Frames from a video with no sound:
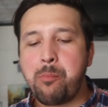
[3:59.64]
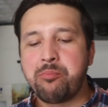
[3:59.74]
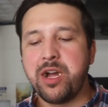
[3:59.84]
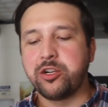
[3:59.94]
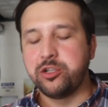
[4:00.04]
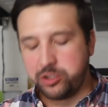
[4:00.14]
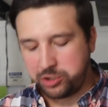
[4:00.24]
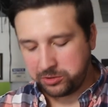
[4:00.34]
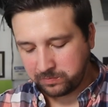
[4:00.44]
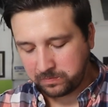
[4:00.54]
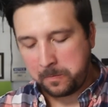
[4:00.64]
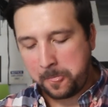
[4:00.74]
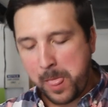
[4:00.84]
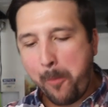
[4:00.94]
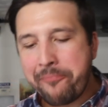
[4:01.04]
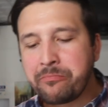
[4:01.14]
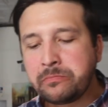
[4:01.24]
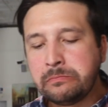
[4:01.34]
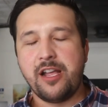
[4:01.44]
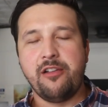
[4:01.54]
My goodness. What's
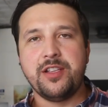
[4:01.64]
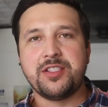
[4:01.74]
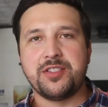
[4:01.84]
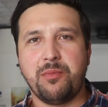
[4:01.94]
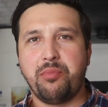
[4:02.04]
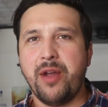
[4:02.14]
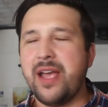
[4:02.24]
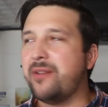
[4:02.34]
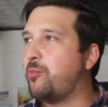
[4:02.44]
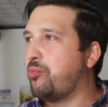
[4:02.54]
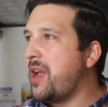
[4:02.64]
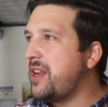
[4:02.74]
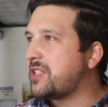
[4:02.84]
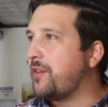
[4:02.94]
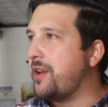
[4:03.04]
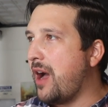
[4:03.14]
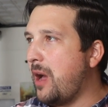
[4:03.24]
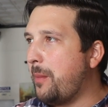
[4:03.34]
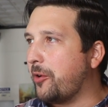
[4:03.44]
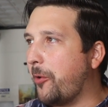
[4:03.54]
really selling this bread. The bread is
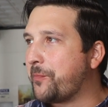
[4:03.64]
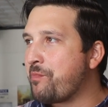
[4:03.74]
phenomenal.